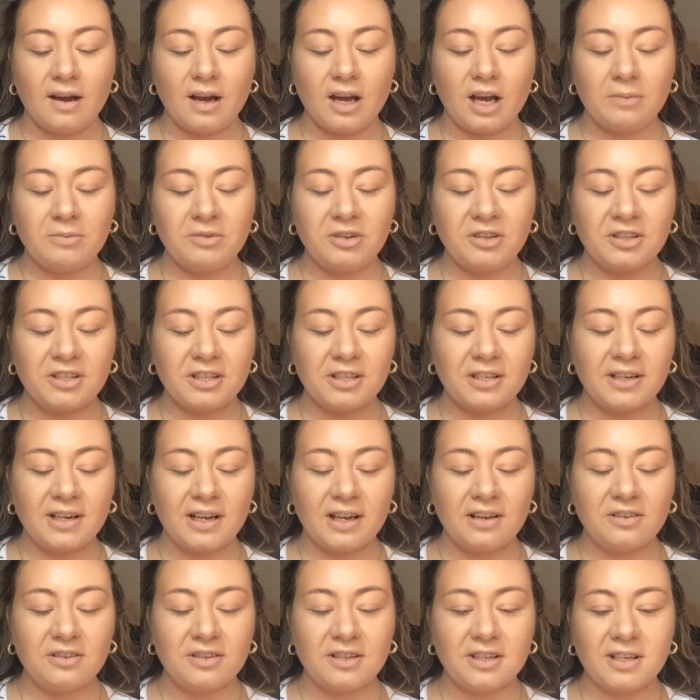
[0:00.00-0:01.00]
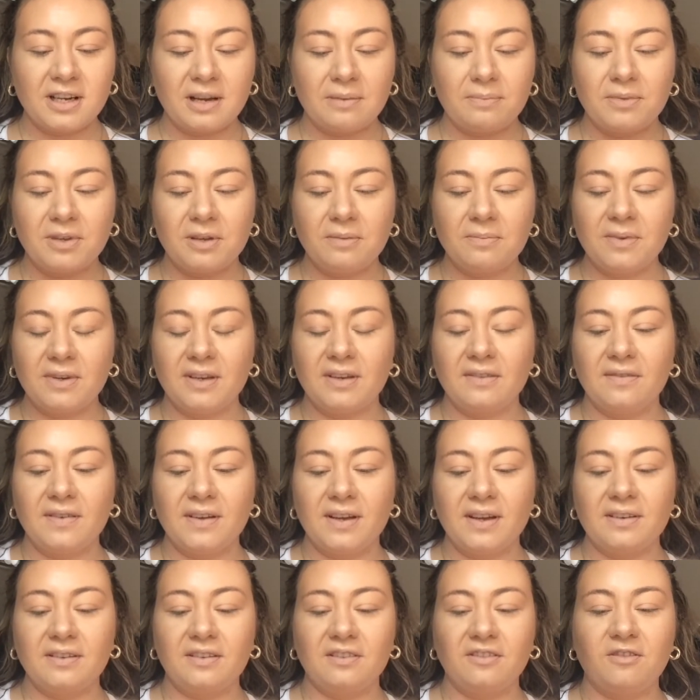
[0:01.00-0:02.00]
I used to not be a big
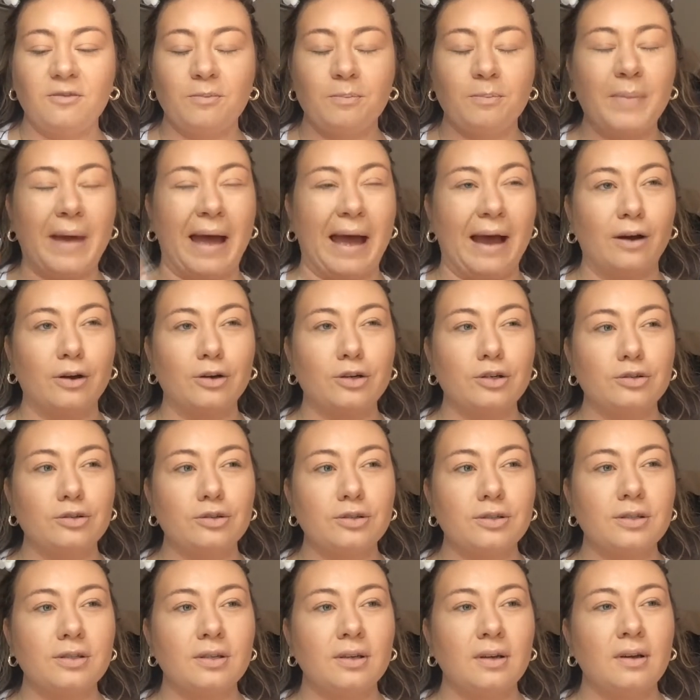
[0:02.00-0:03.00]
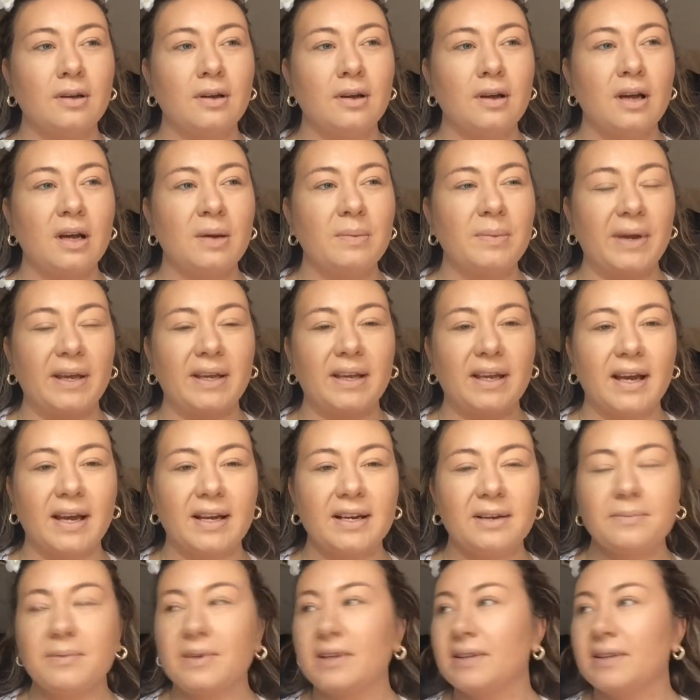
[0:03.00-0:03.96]
fan of powders, but I kind of